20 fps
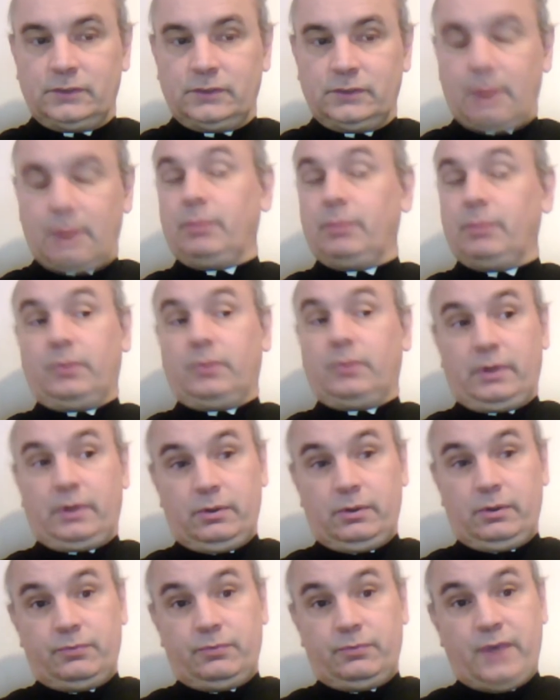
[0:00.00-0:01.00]
Some of them are
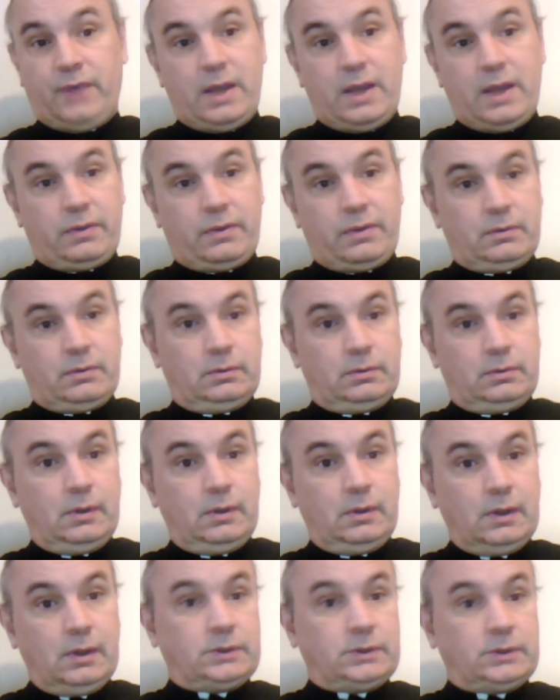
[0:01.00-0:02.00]
in good faith.
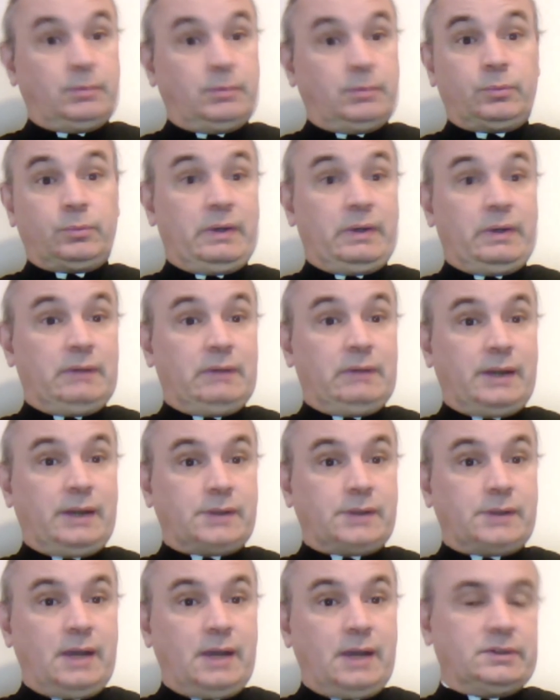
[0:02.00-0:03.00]
Some of them real
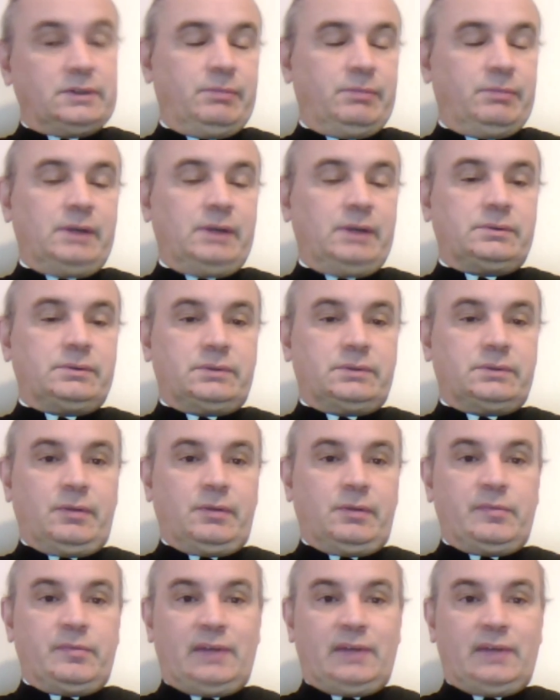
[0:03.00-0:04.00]
nice guys. I've met some
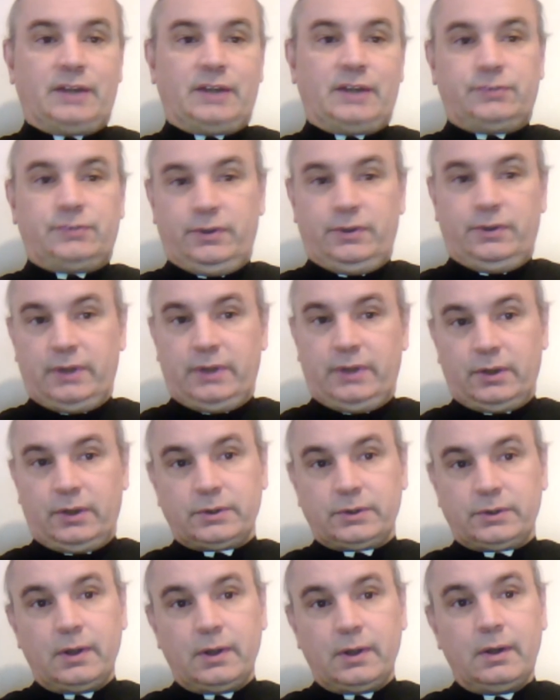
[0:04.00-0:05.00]
of them in the last few
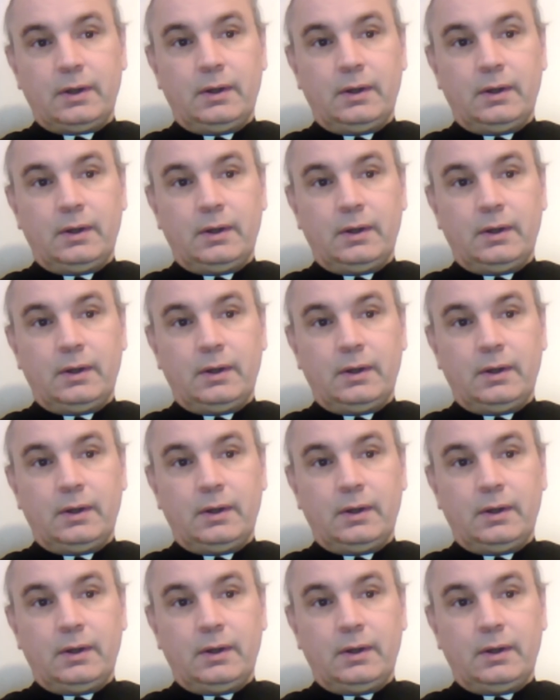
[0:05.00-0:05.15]
years.